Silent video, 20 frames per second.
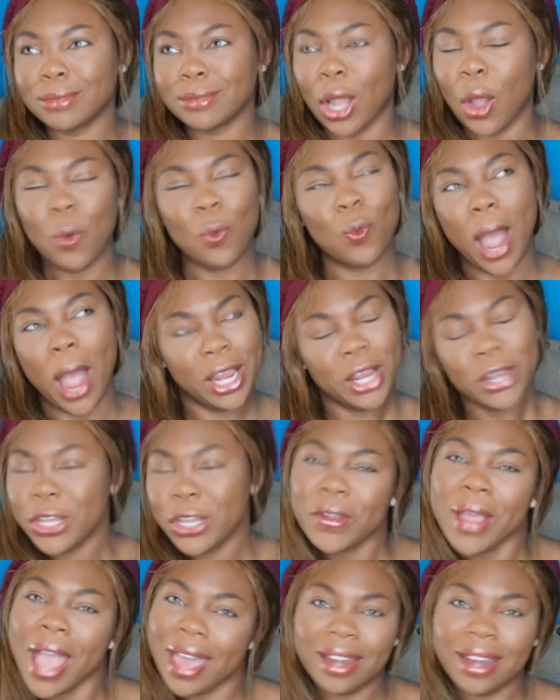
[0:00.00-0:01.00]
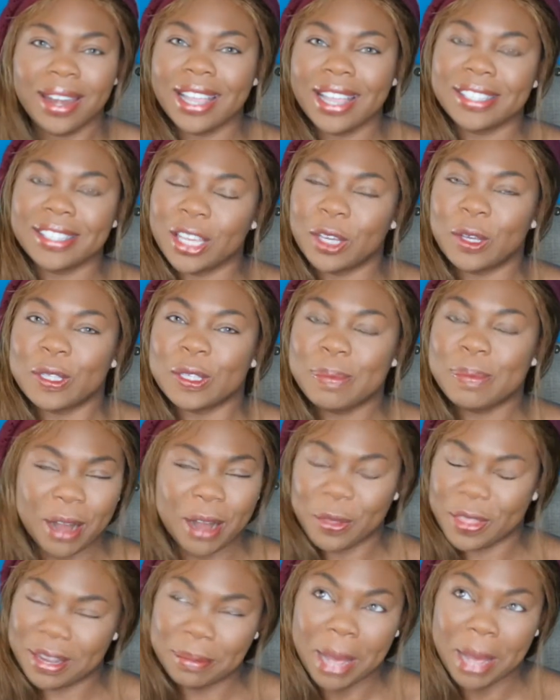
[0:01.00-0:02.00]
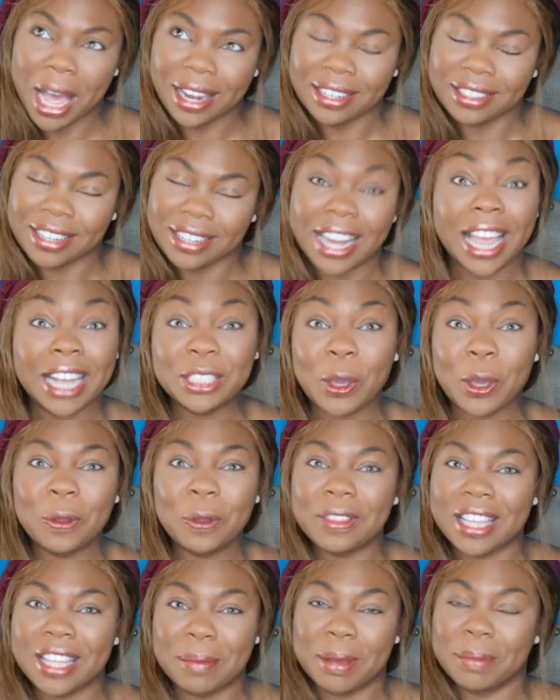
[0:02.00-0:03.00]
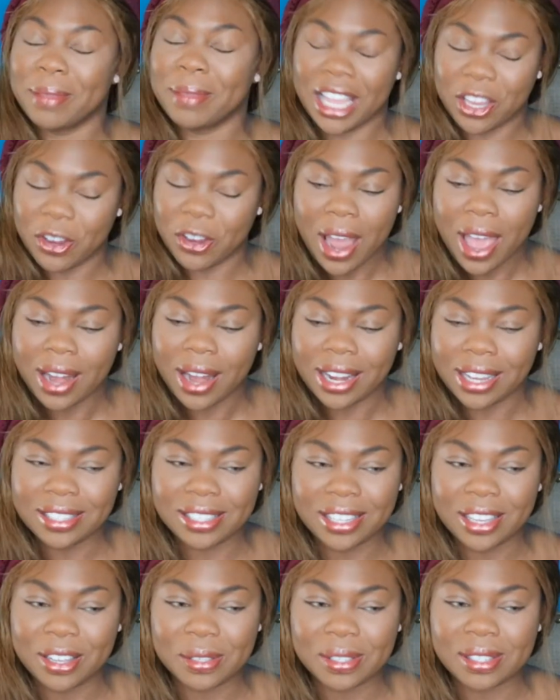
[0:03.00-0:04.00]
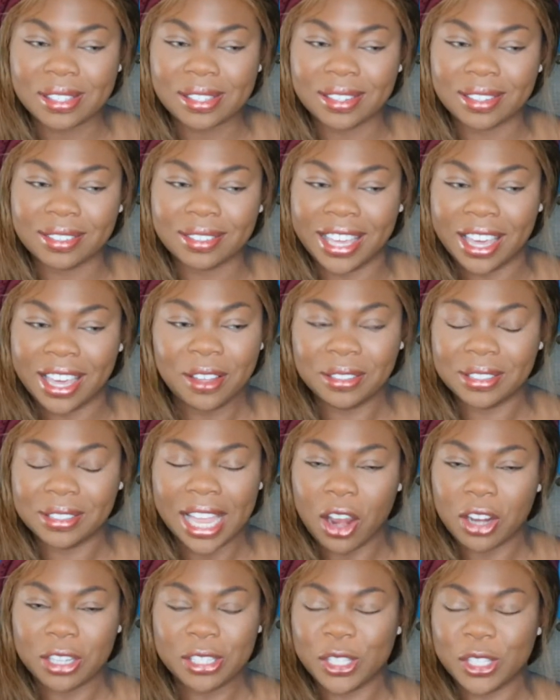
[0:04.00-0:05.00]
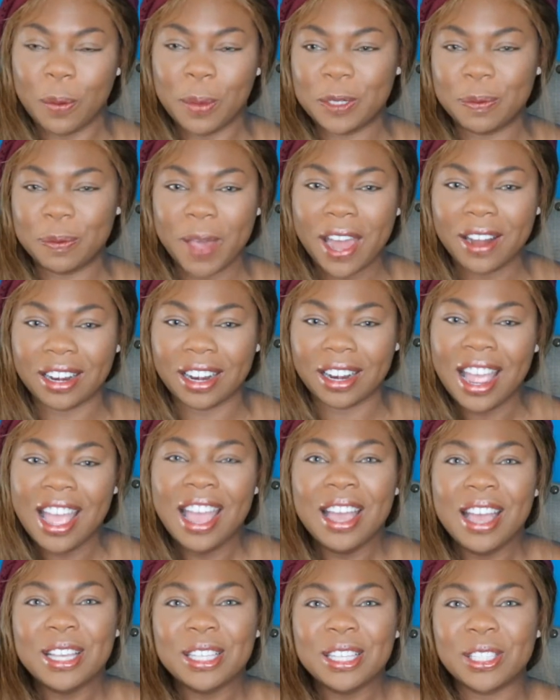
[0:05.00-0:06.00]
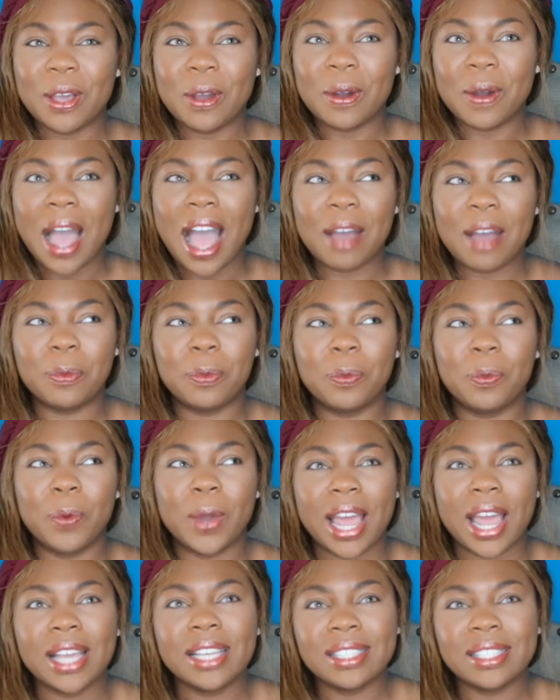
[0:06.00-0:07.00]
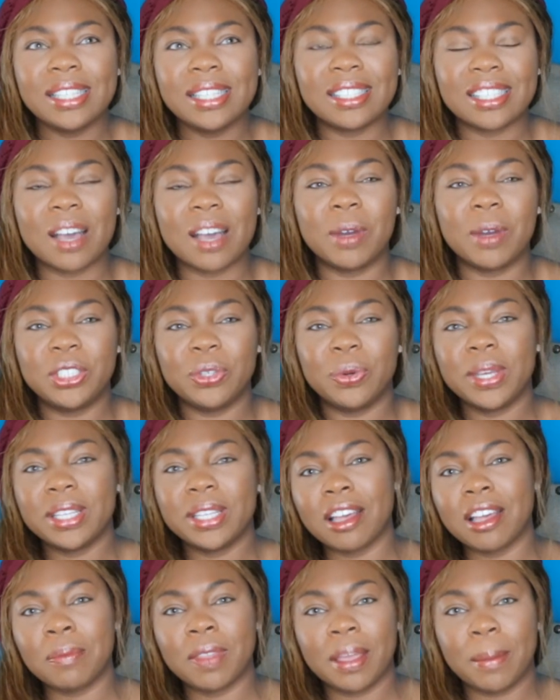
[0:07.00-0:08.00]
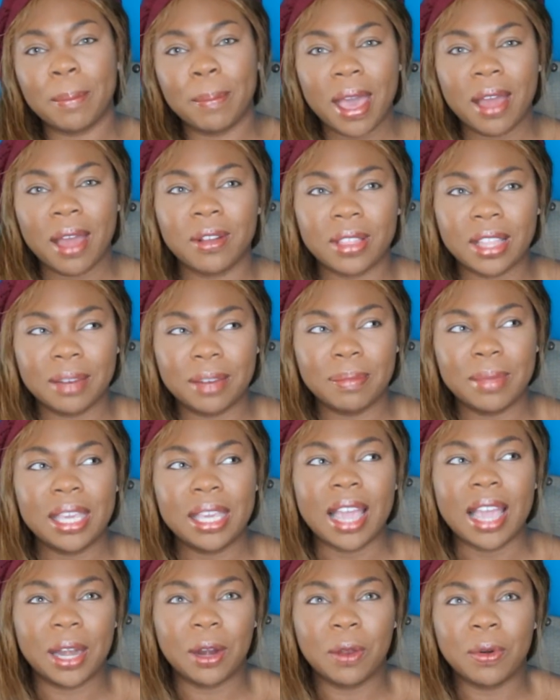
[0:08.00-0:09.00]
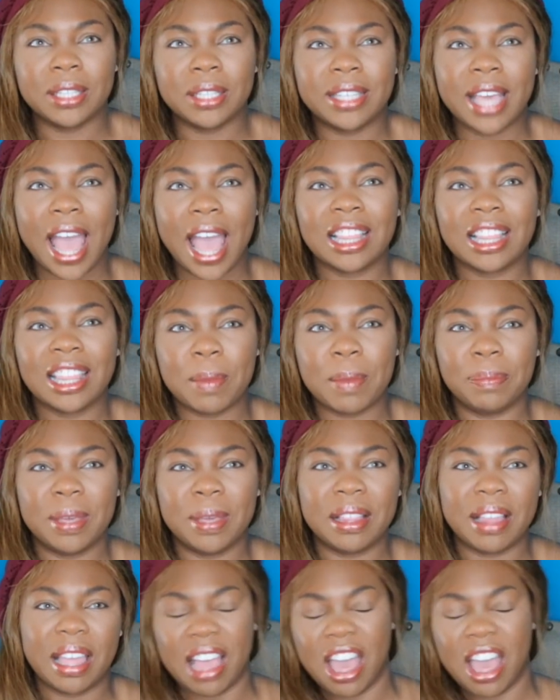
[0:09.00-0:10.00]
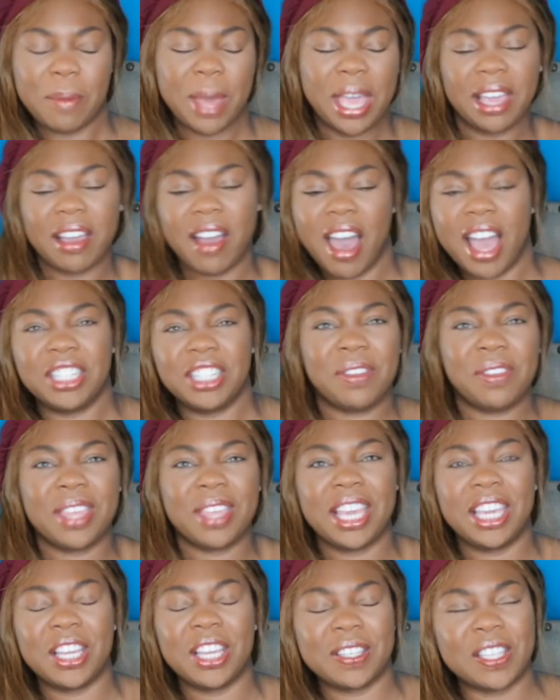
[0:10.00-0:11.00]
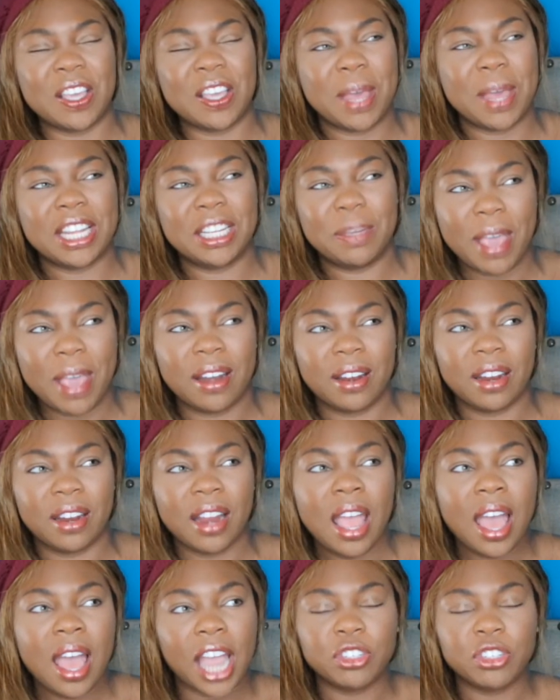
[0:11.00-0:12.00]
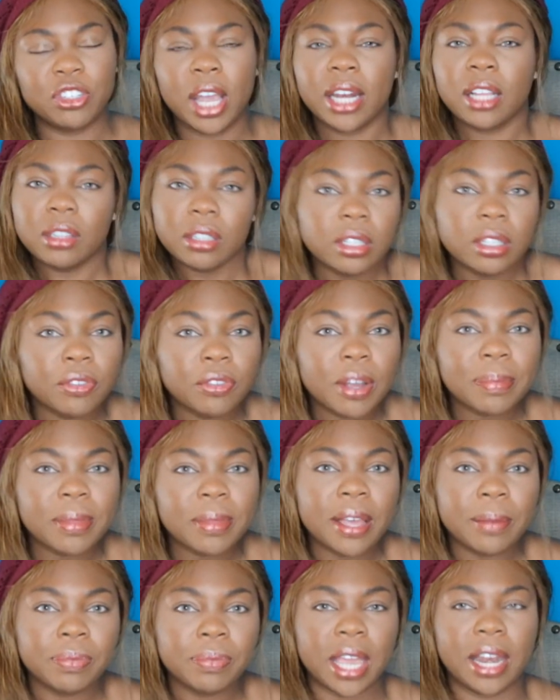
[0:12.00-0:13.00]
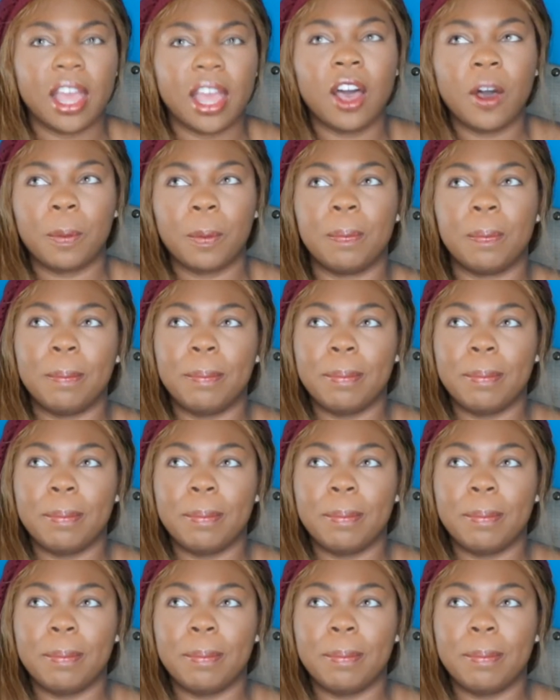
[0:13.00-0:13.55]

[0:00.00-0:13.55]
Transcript: why are your editing skills better than mine? And I told them, I'm like, your editing skills like are so much better. So when I see someone doing something better than me, I don't attack them and be like, oh my God, you think you're so much better. I try to learn from them and help